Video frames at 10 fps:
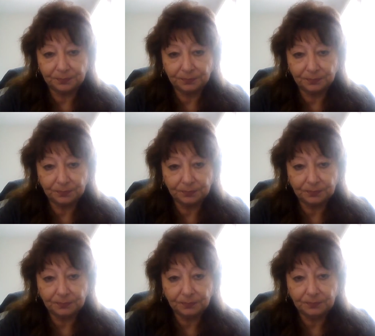
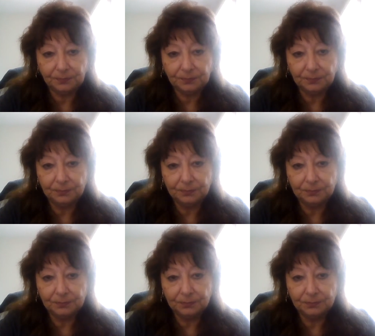
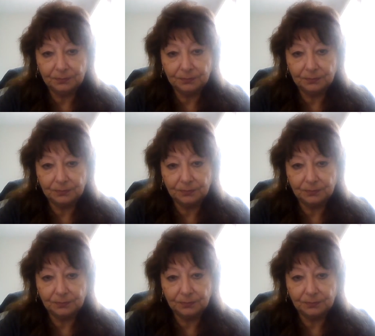Nobody speaks.